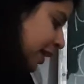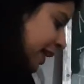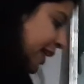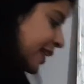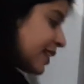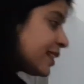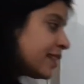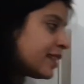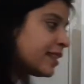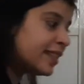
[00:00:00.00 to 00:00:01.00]
It is
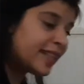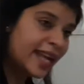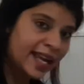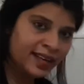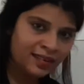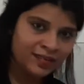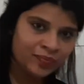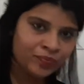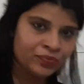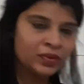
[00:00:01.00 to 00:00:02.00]
10.
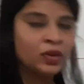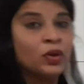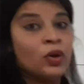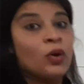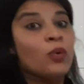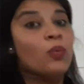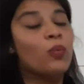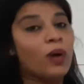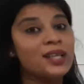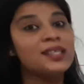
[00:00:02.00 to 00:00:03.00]

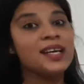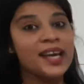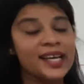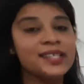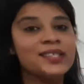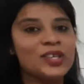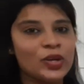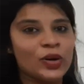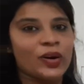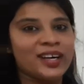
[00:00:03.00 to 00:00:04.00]
What is
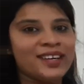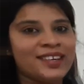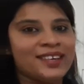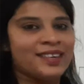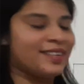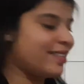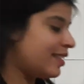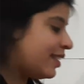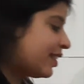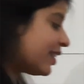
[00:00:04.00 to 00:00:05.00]
your
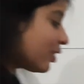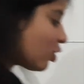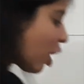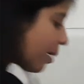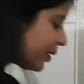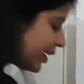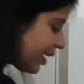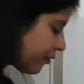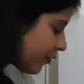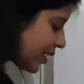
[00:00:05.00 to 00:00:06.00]
common
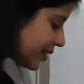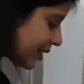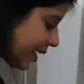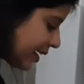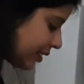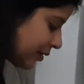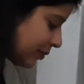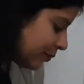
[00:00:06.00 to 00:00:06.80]
difference here?